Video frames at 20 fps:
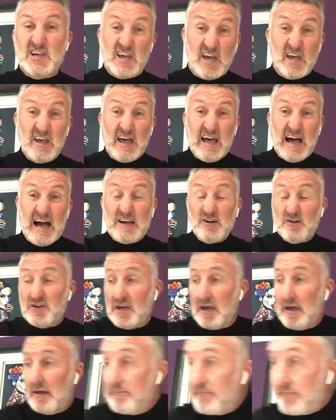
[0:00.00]
say, aye,
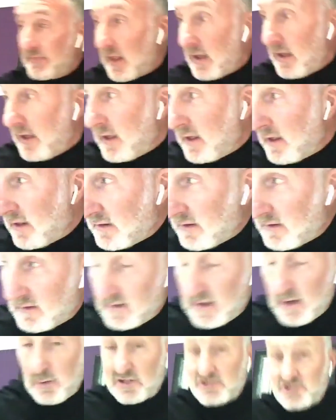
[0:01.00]
okay.
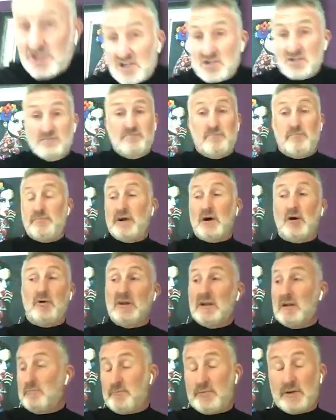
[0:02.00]
They were just
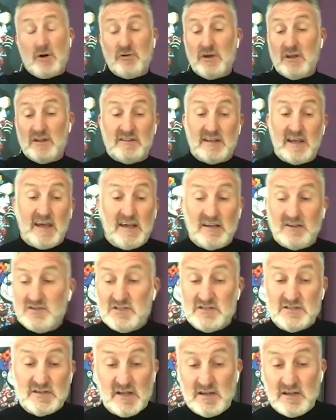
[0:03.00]
brilliant and brilliant days.